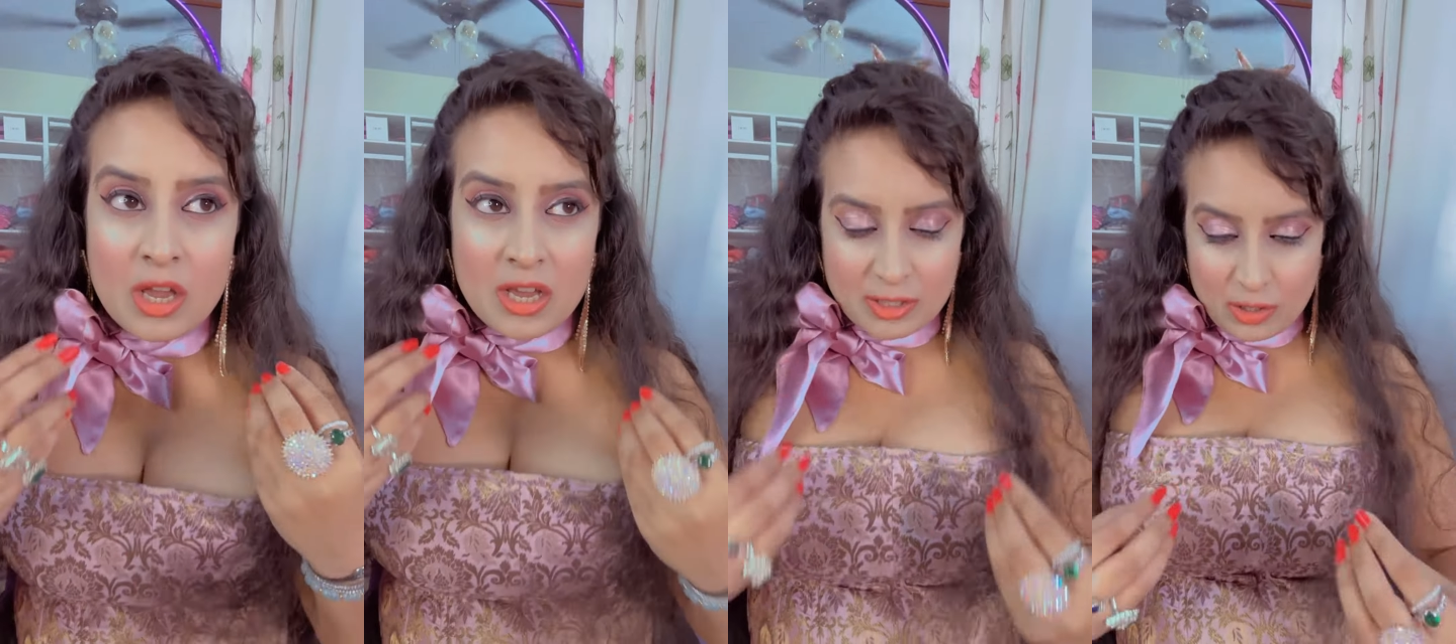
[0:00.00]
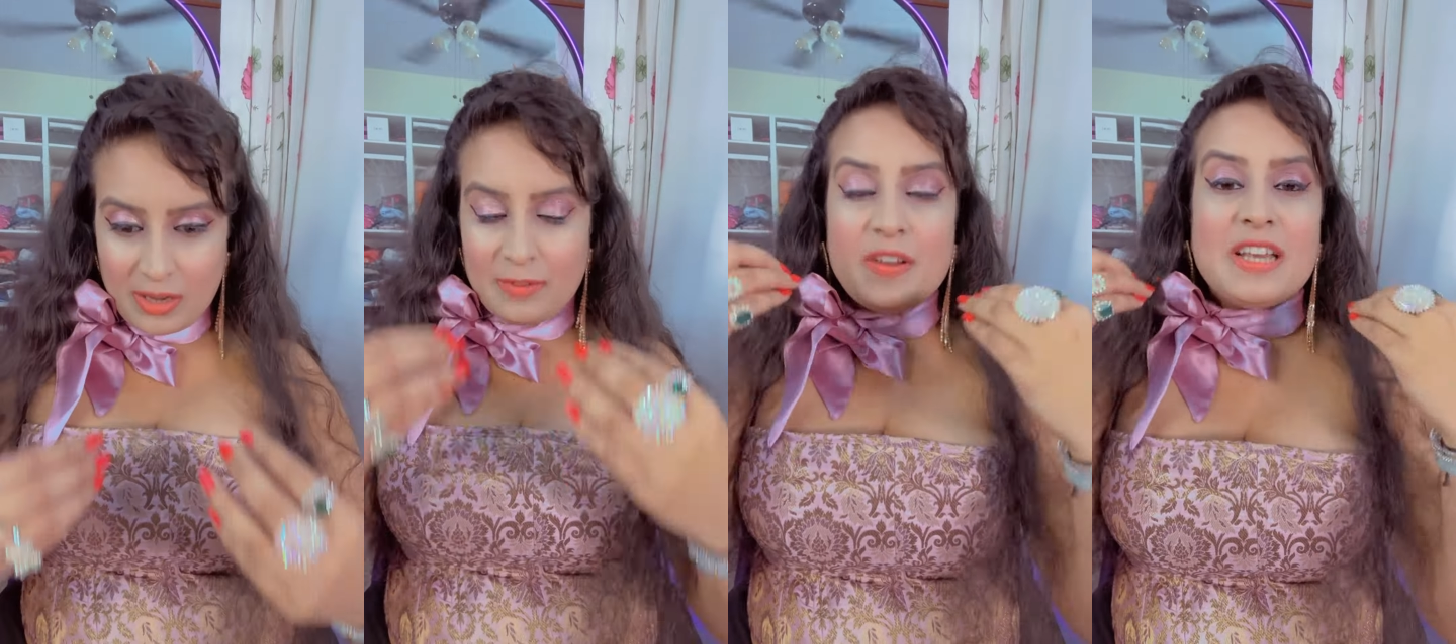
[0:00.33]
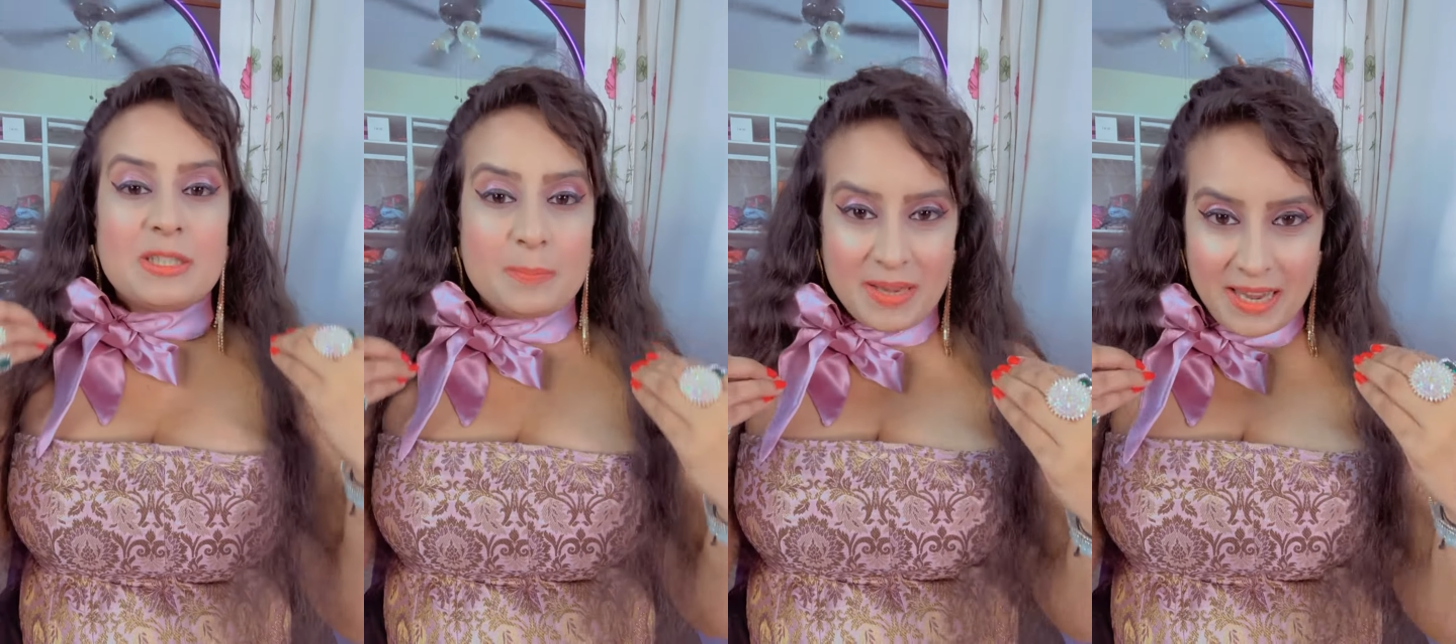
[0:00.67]
So if he is
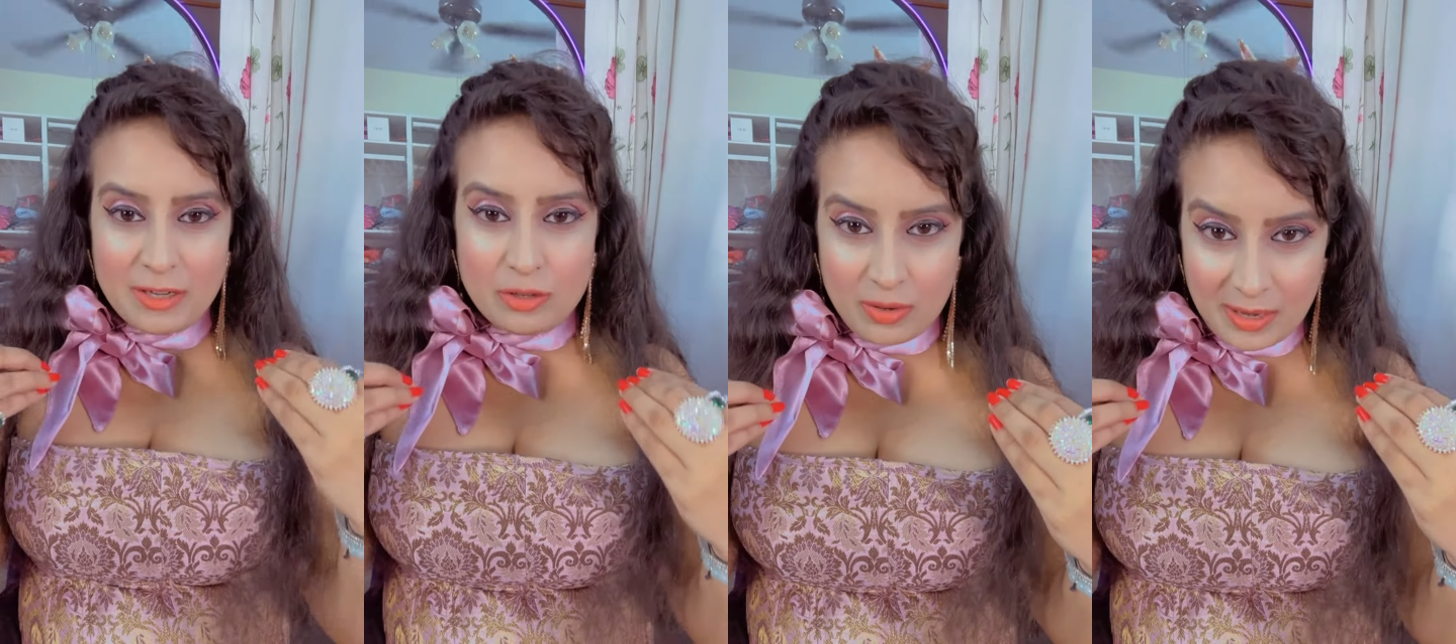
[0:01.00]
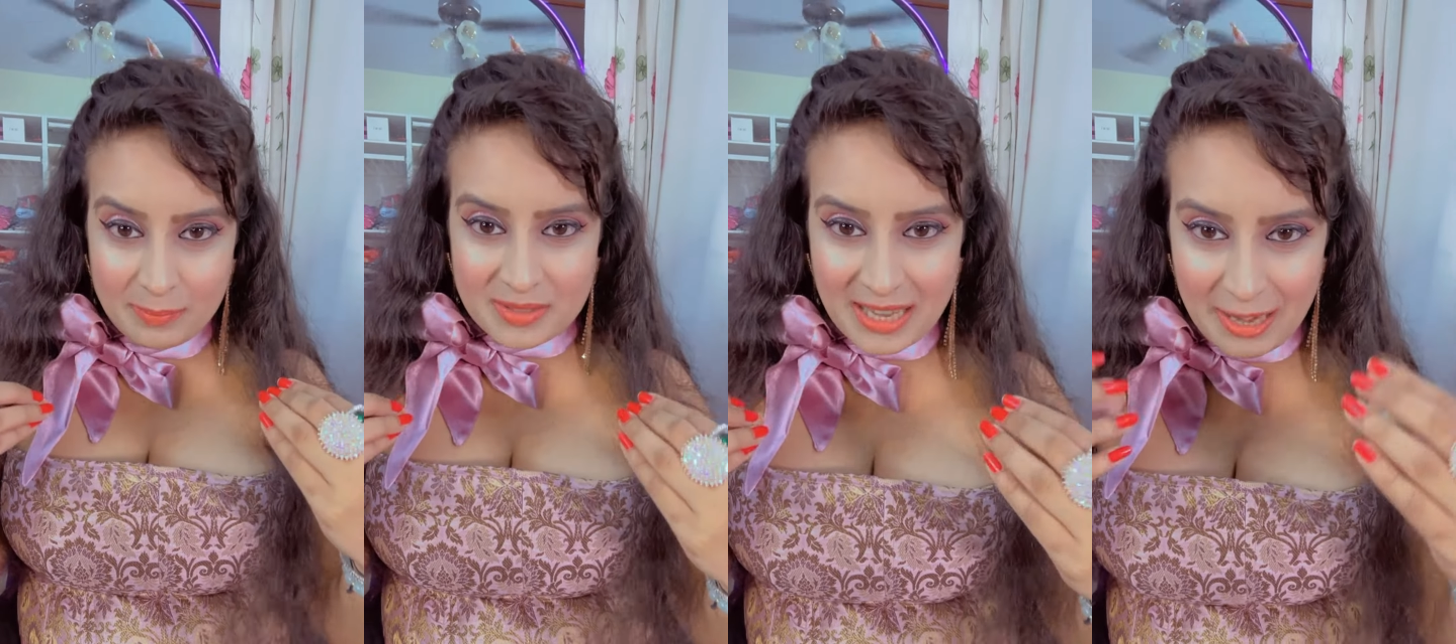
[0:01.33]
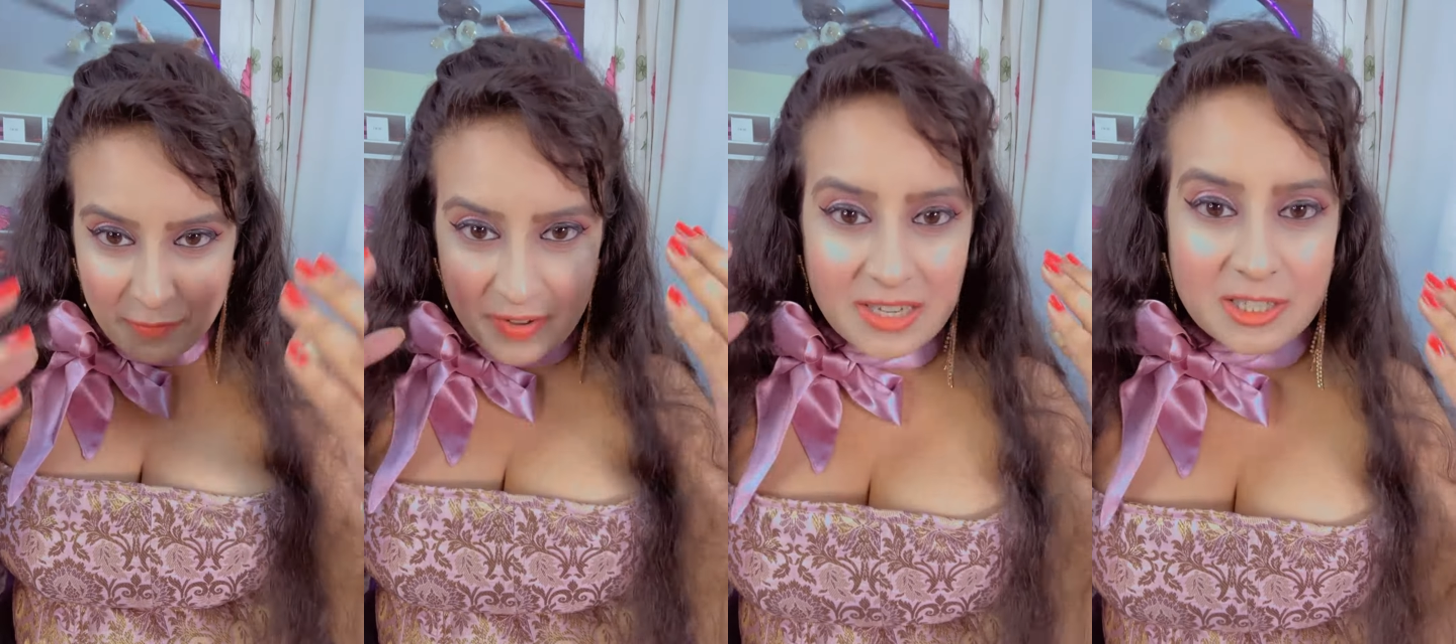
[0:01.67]
speaking to
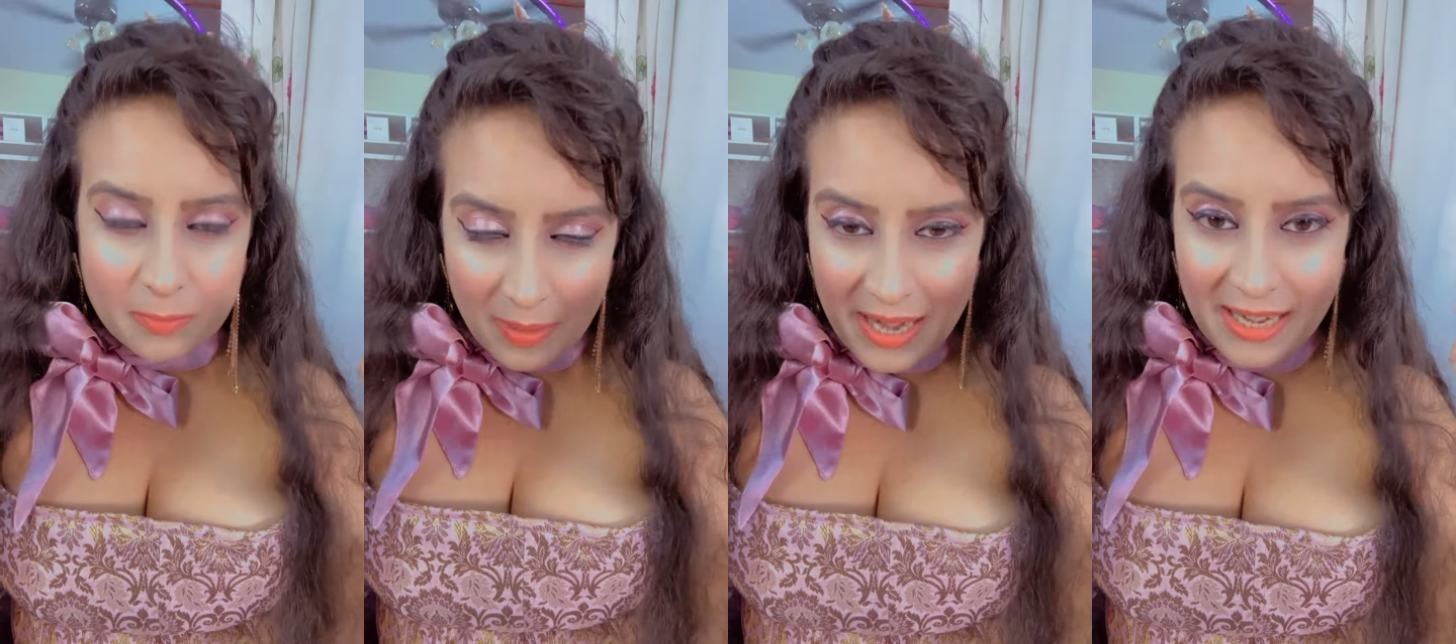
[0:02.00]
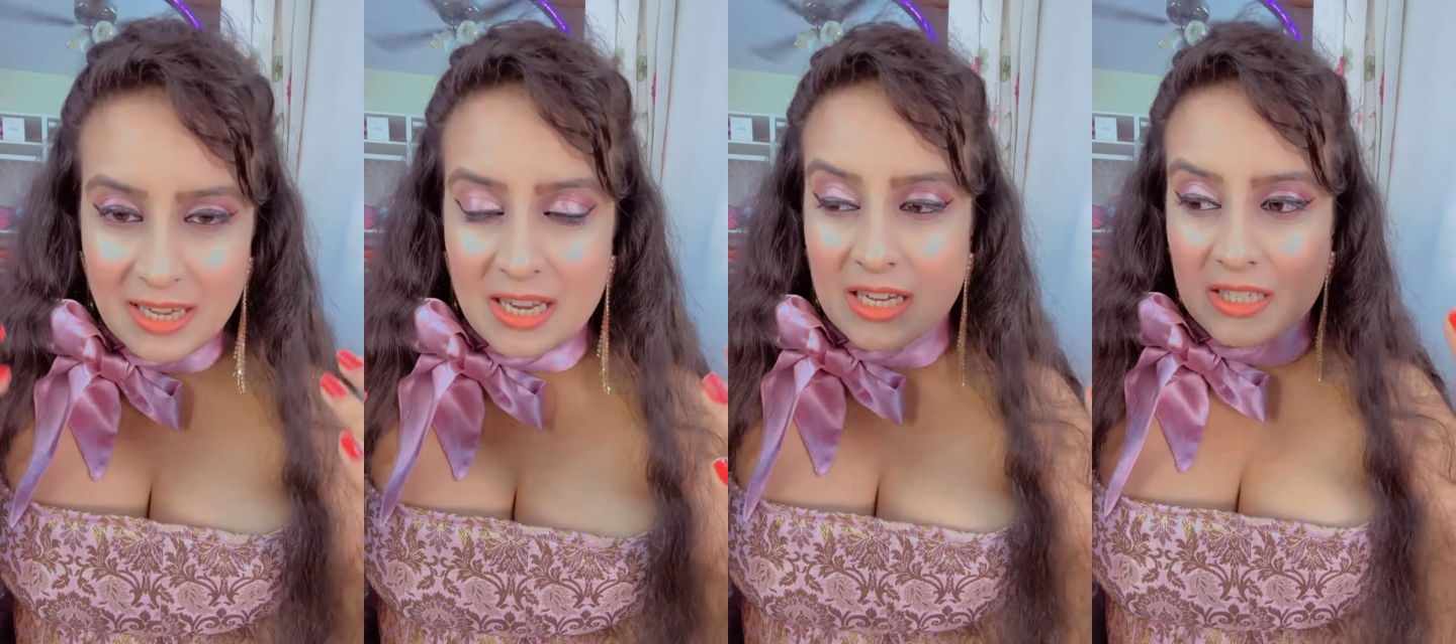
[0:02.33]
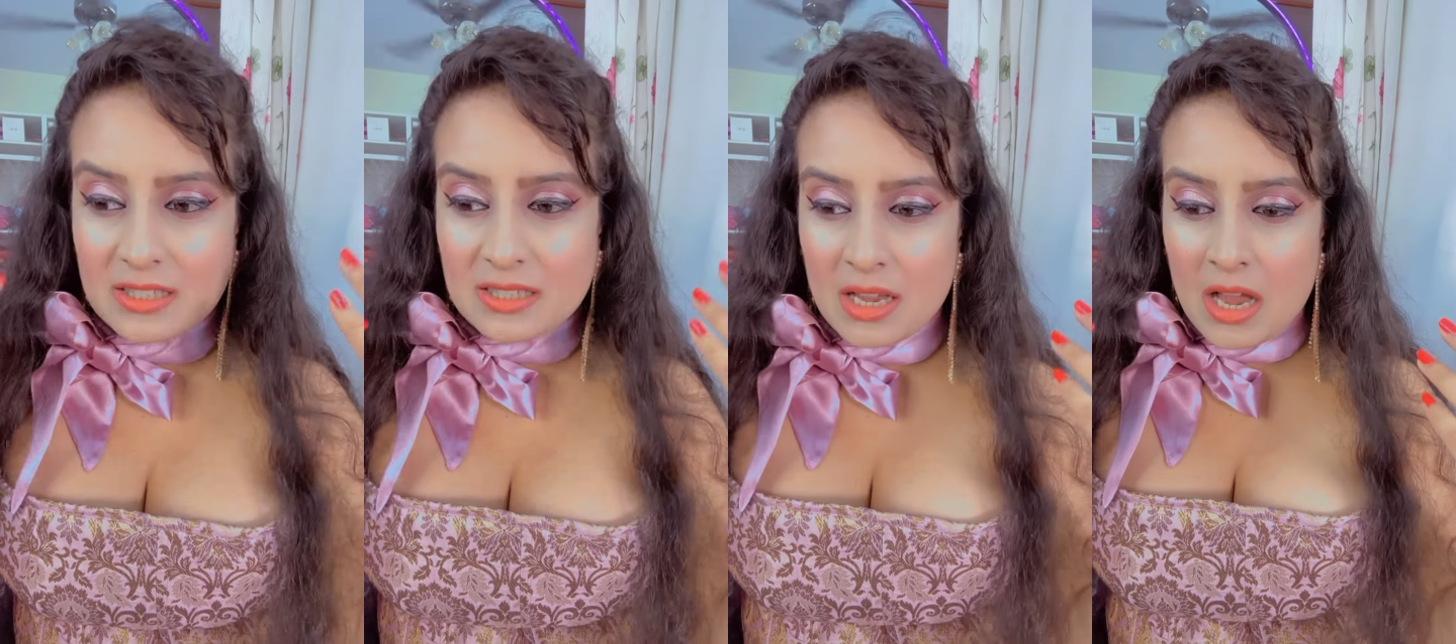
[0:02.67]
himself in his mind, in
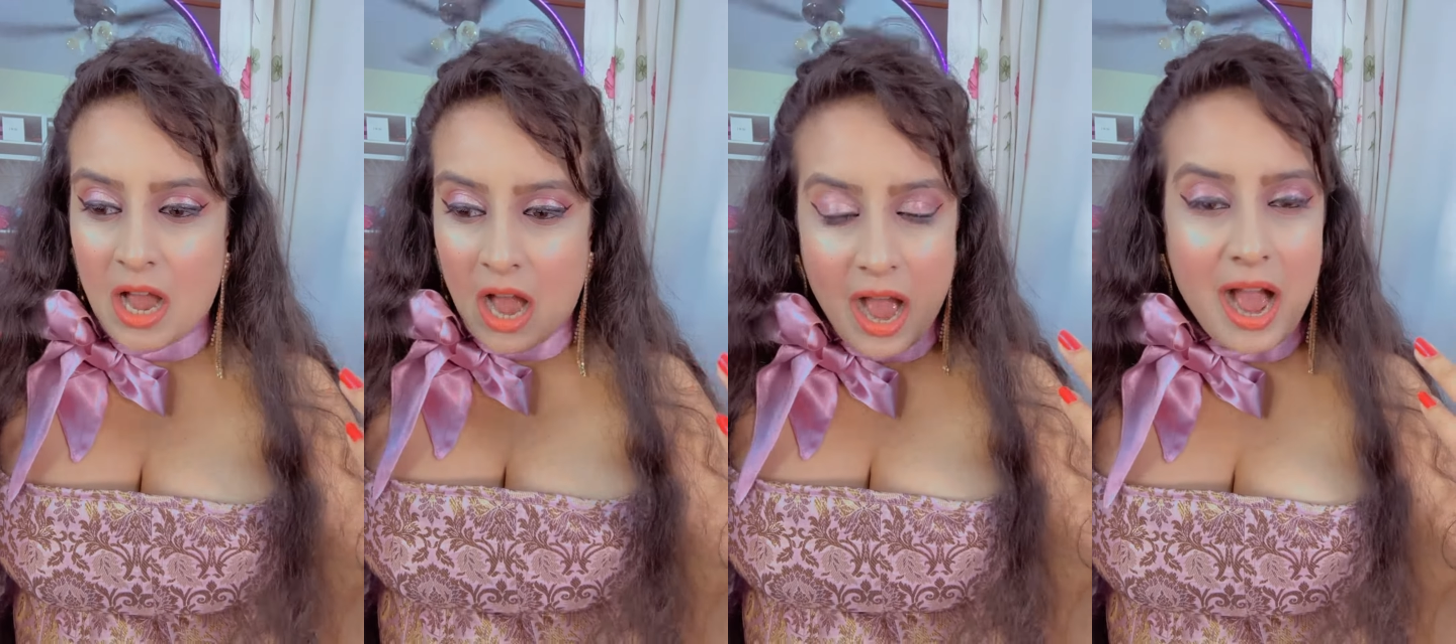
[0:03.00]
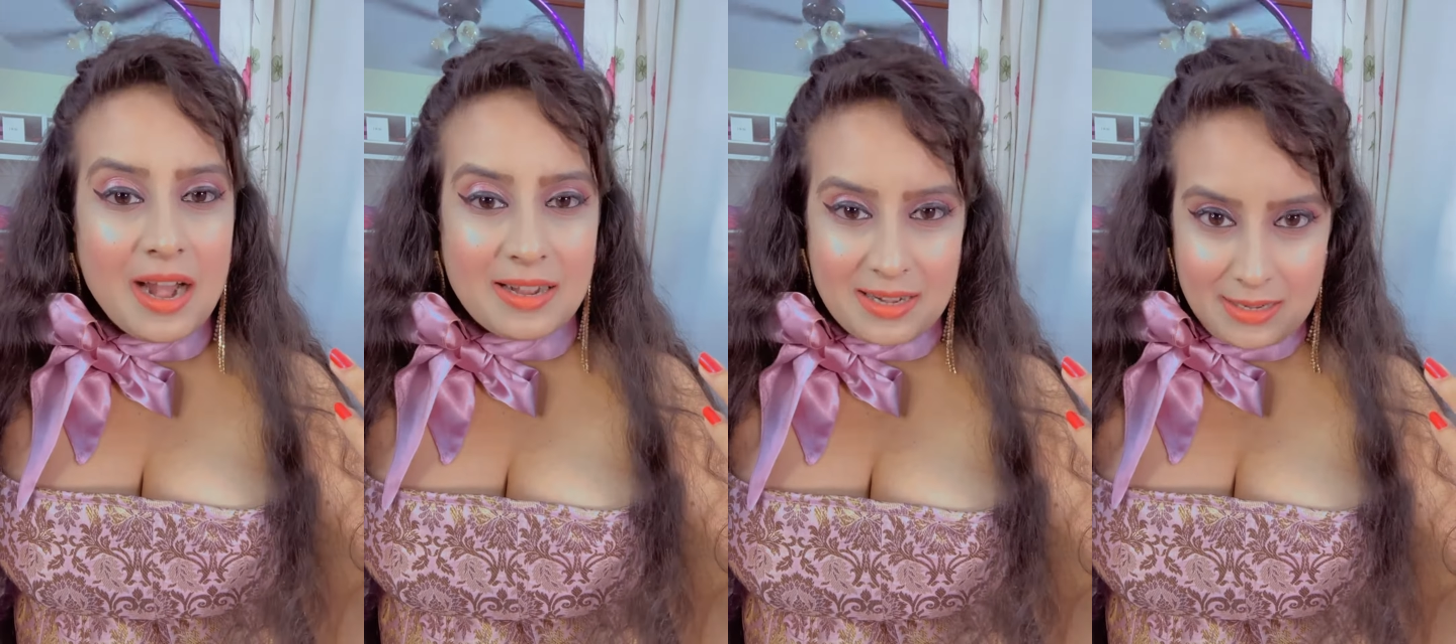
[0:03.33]
his heart,